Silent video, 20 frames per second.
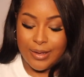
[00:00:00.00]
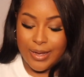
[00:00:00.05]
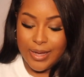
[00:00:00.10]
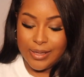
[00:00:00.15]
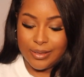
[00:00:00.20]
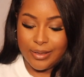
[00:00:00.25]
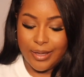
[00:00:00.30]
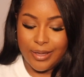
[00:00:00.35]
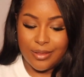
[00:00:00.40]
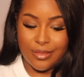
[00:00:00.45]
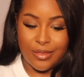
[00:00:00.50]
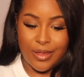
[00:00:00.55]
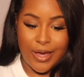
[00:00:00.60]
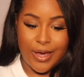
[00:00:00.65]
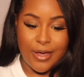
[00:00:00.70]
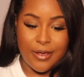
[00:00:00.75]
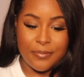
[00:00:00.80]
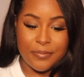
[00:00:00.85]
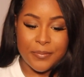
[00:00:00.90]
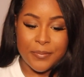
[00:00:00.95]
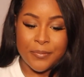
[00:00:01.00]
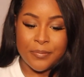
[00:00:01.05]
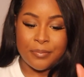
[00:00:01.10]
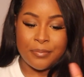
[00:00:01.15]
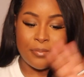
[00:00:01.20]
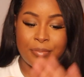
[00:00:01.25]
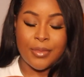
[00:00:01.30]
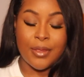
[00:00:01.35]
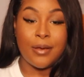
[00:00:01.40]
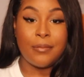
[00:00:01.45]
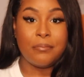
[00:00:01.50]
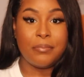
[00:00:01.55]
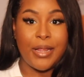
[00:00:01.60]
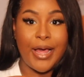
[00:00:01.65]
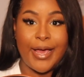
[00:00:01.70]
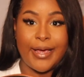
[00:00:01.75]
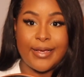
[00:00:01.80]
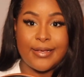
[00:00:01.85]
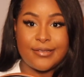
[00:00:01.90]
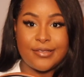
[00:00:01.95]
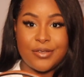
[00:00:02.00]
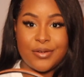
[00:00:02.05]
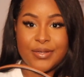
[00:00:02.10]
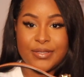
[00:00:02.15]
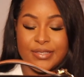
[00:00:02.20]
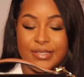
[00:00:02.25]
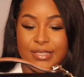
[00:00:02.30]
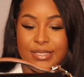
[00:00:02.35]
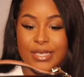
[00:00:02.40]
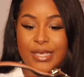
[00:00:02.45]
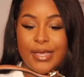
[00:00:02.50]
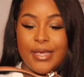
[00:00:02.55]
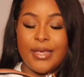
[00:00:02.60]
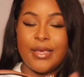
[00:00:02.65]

I like that. Black, as you can see.